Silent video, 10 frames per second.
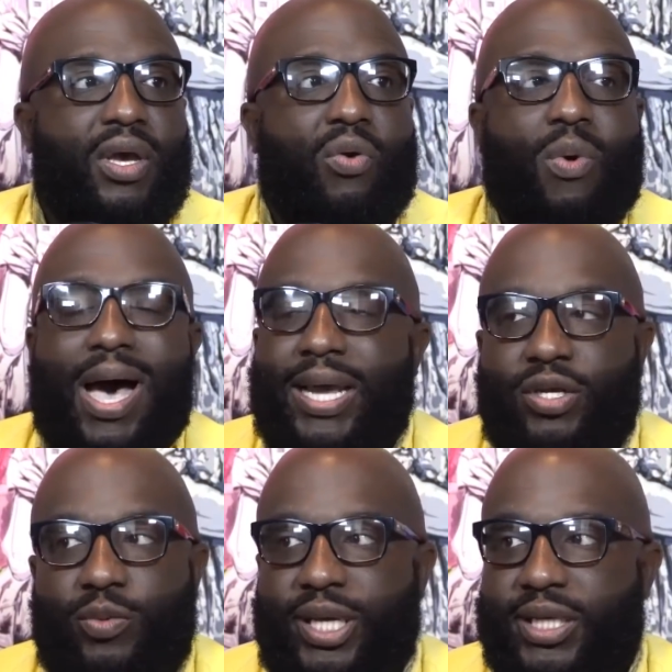Why
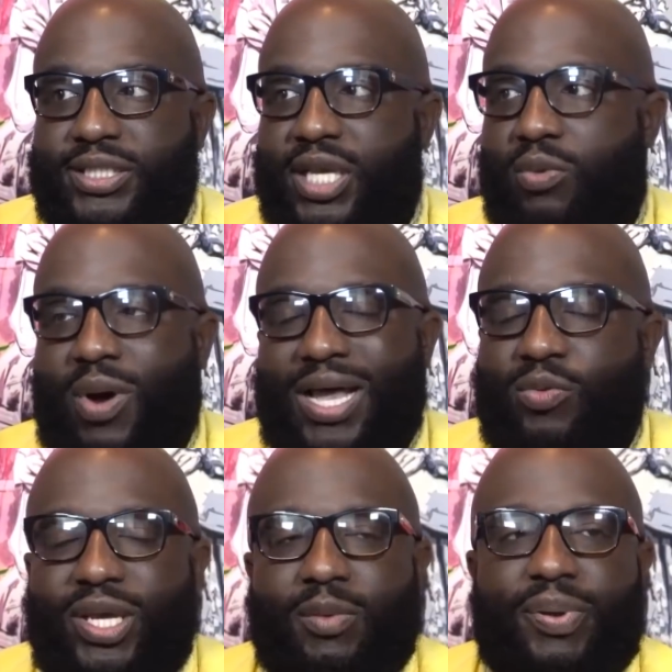do we
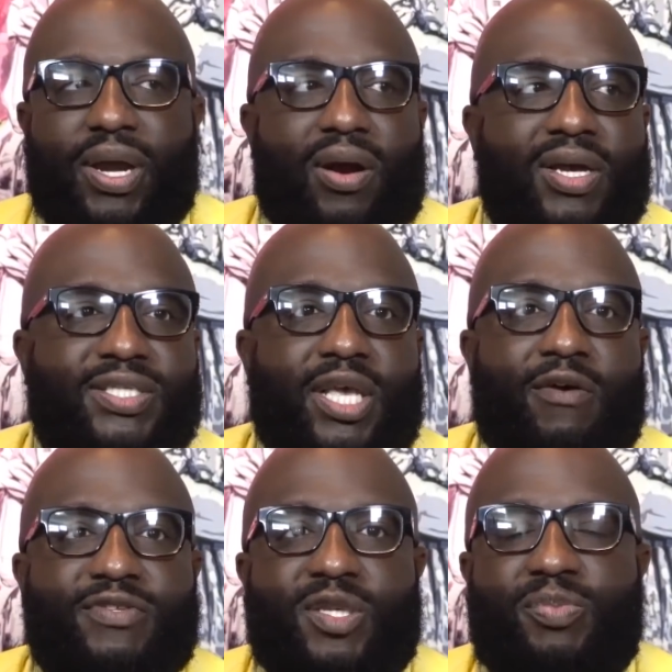compare
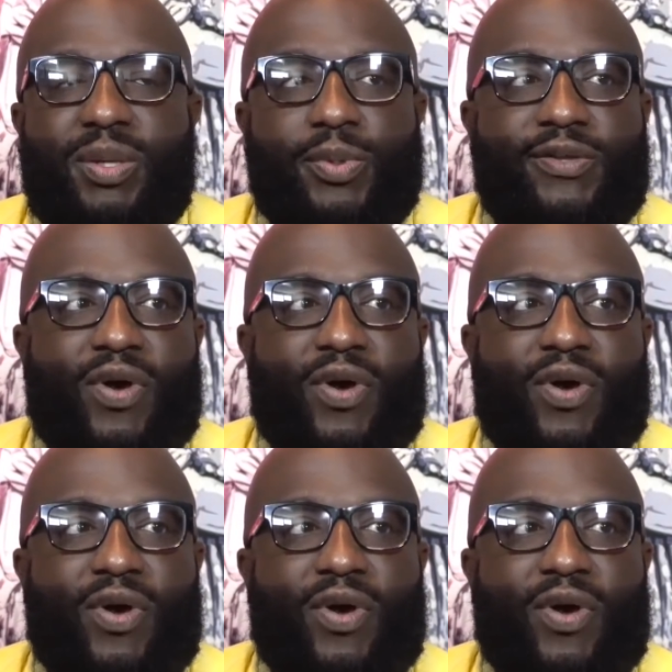ourselves to people of